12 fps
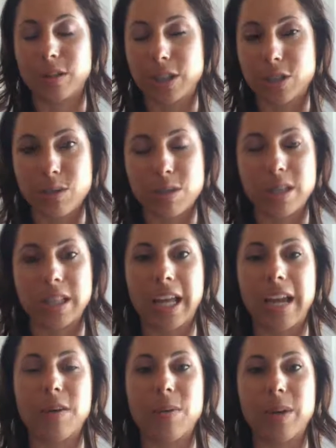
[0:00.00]
Just through
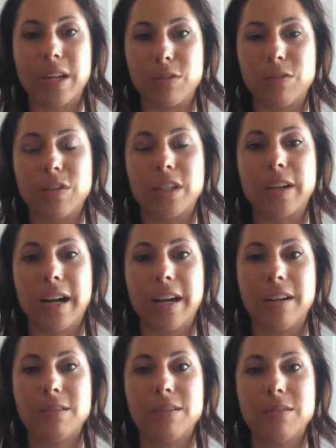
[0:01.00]
saliva, we can figure
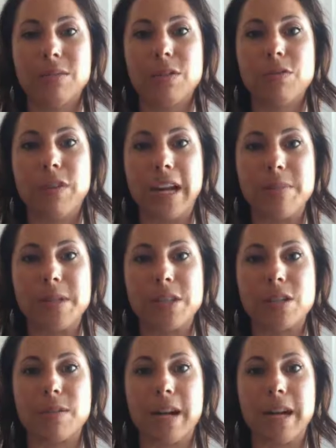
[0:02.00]
out what vitamins
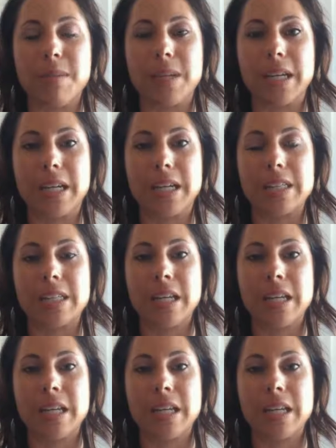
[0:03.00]
are right, because